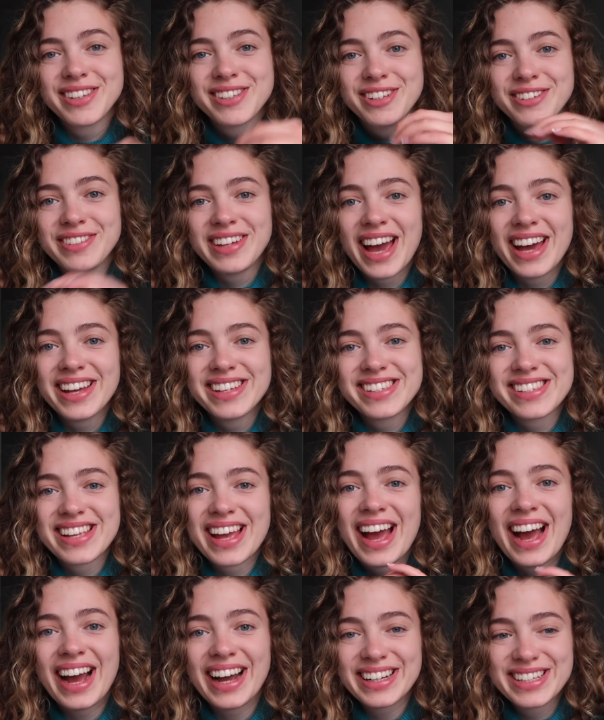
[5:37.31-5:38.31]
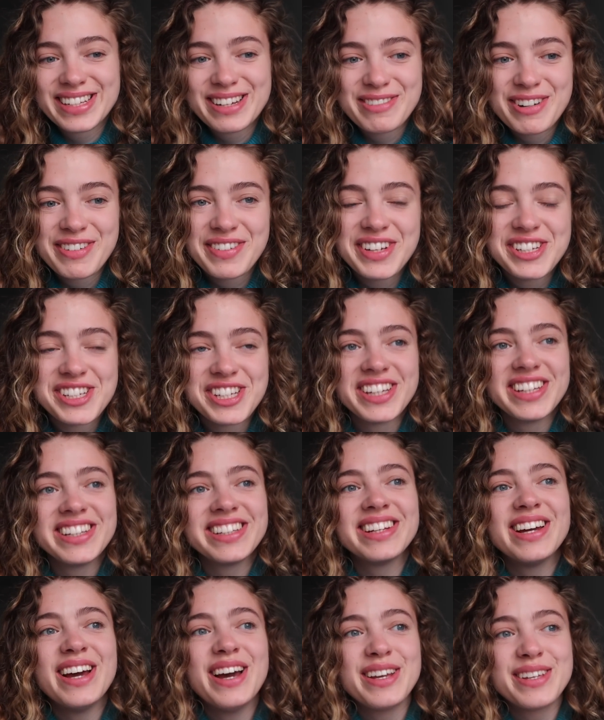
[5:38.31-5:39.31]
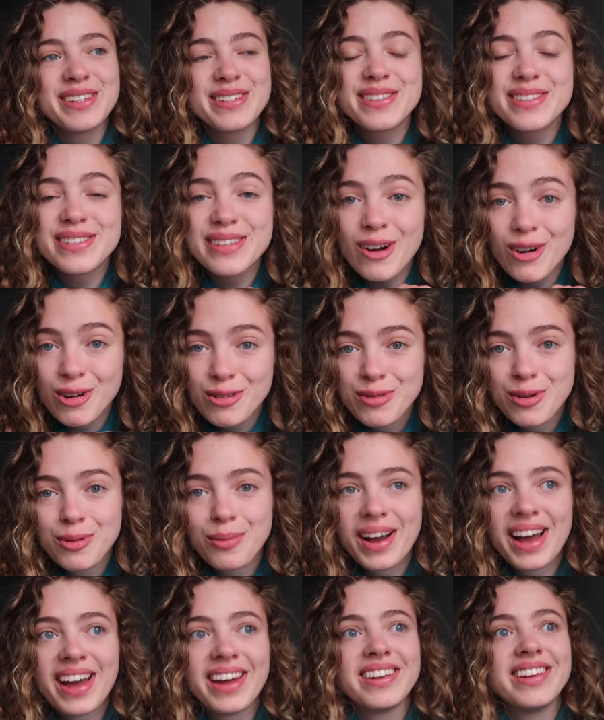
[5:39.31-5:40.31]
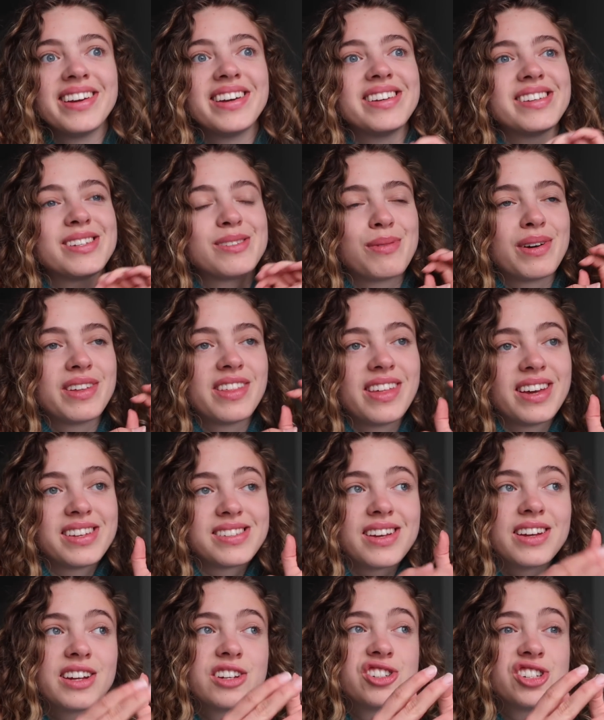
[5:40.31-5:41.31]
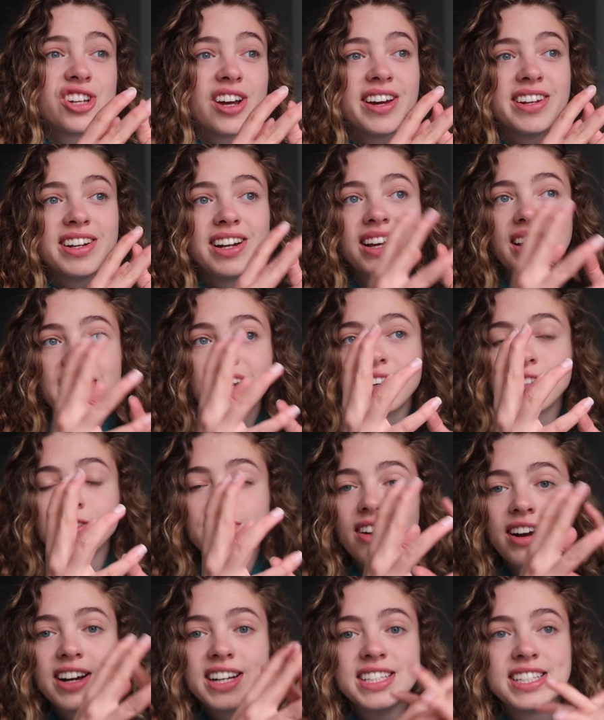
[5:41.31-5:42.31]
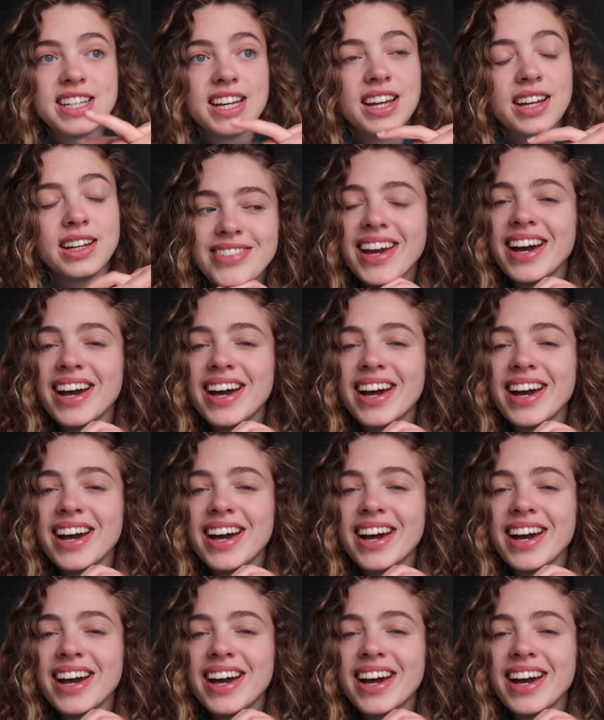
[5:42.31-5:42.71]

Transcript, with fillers: So yes, active revision, self-awareness, whether that's like journaling, writing.